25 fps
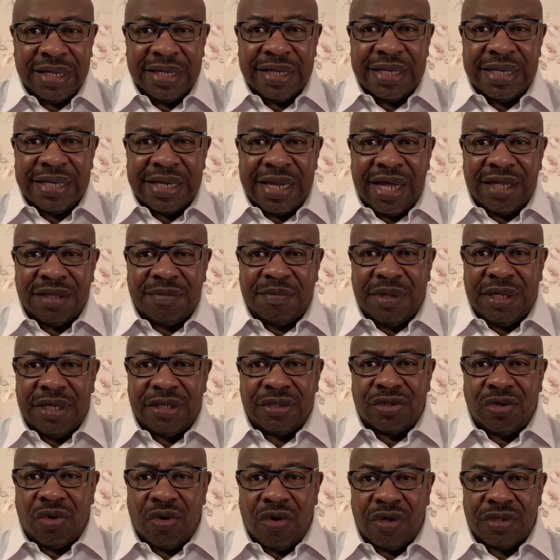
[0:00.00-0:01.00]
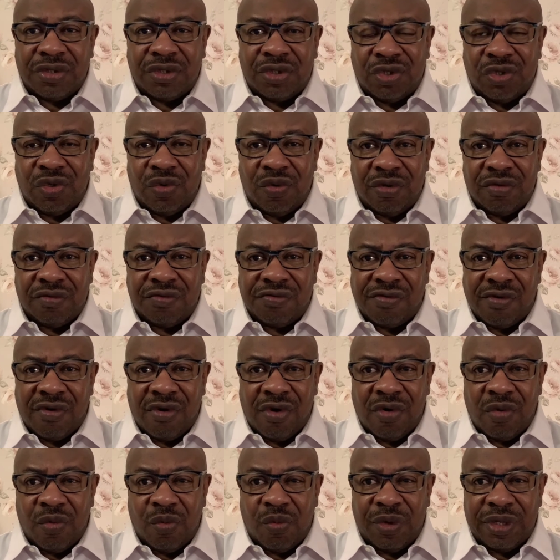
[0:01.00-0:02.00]
not being tossed to and
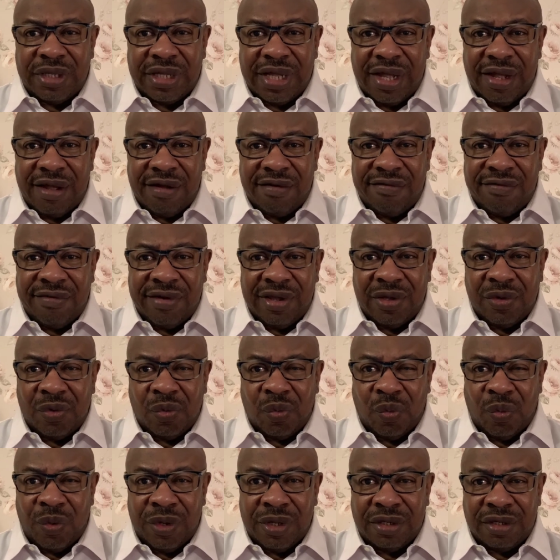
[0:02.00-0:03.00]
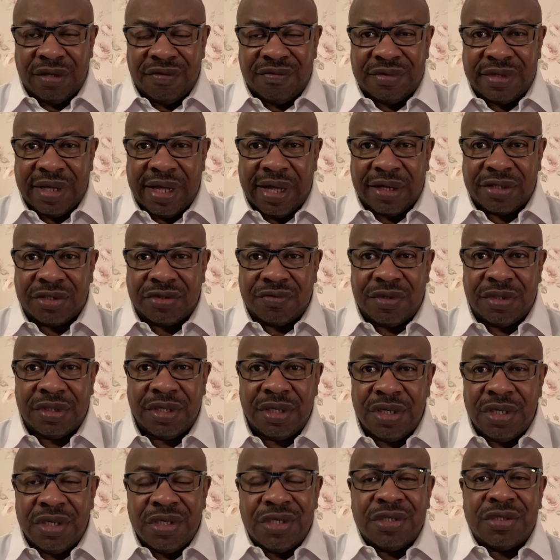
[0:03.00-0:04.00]
fro with every wind of doctrine.
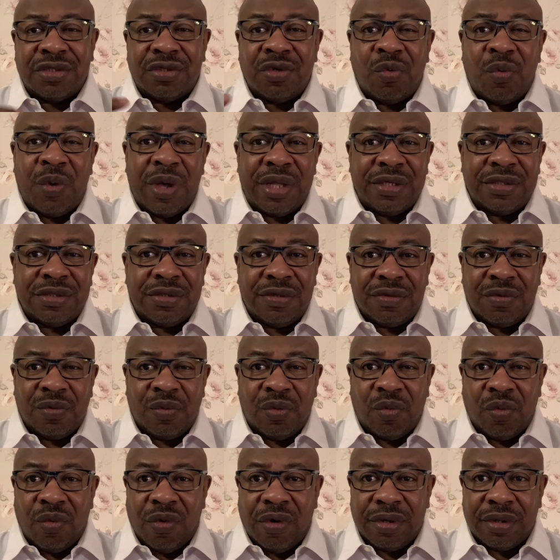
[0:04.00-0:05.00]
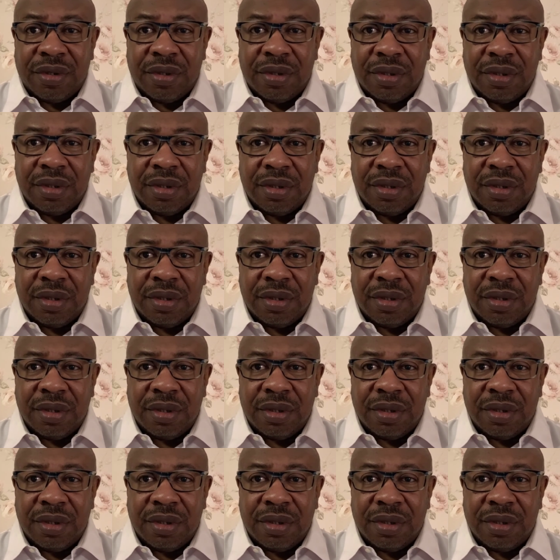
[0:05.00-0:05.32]
So wait until the water.